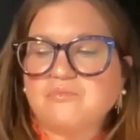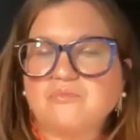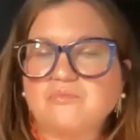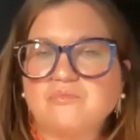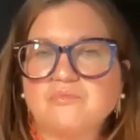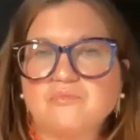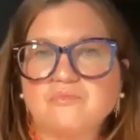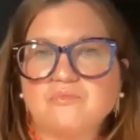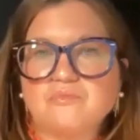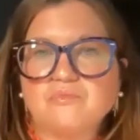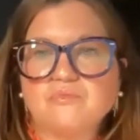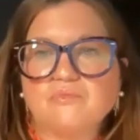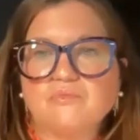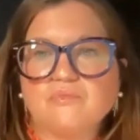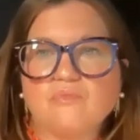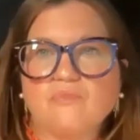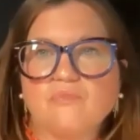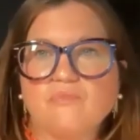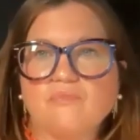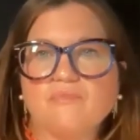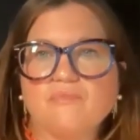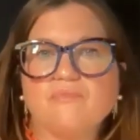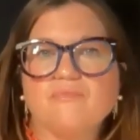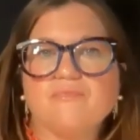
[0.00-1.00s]

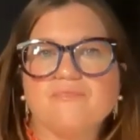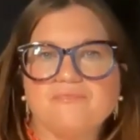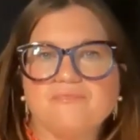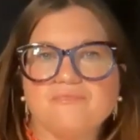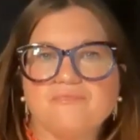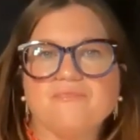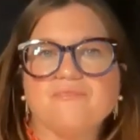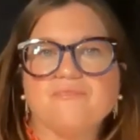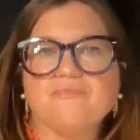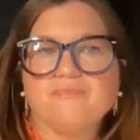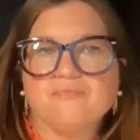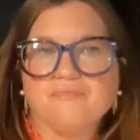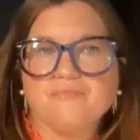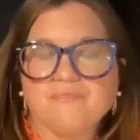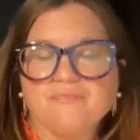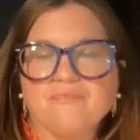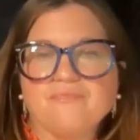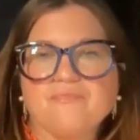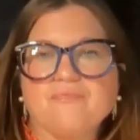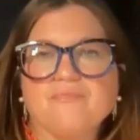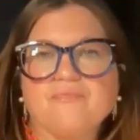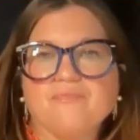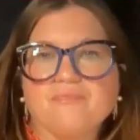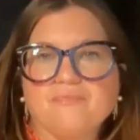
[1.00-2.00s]

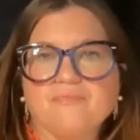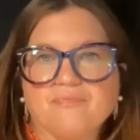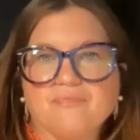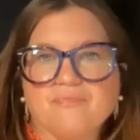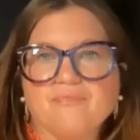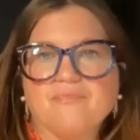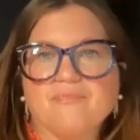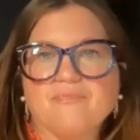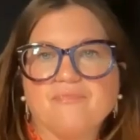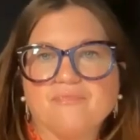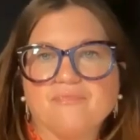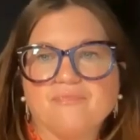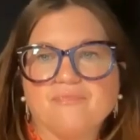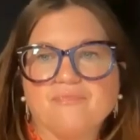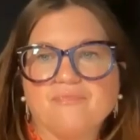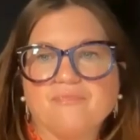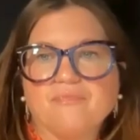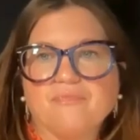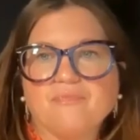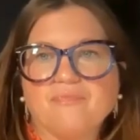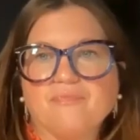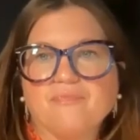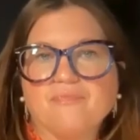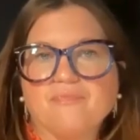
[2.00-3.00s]

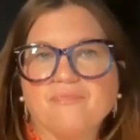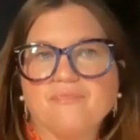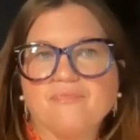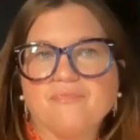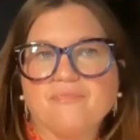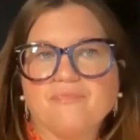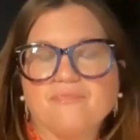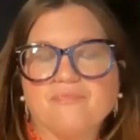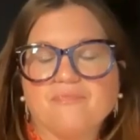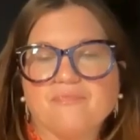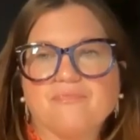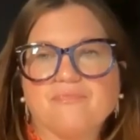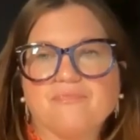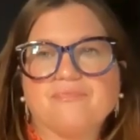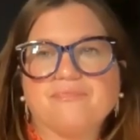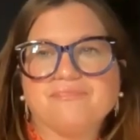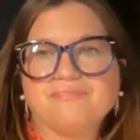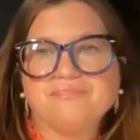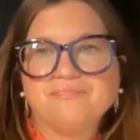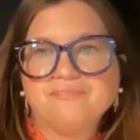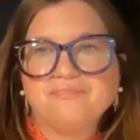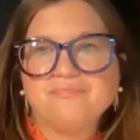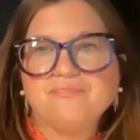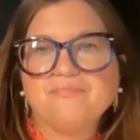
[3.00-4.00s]

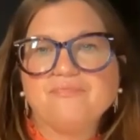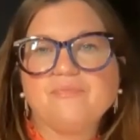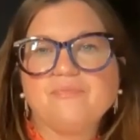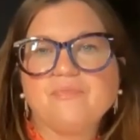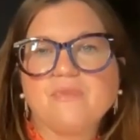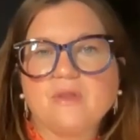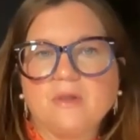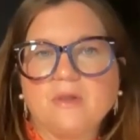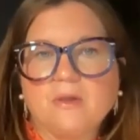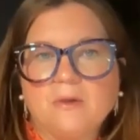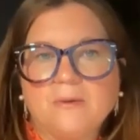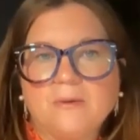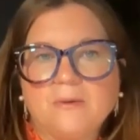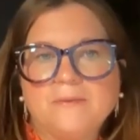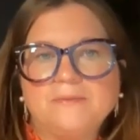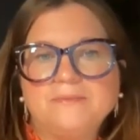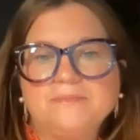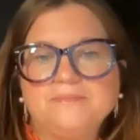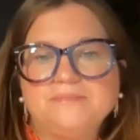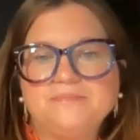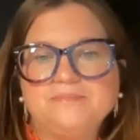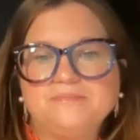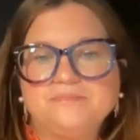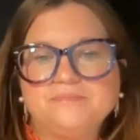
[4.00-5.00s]

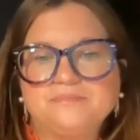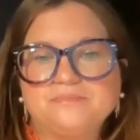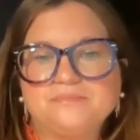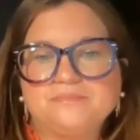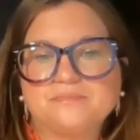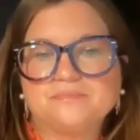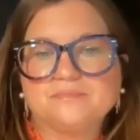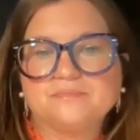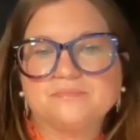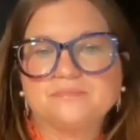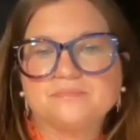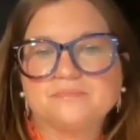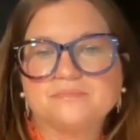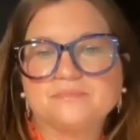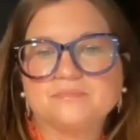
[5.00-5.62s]
(silent)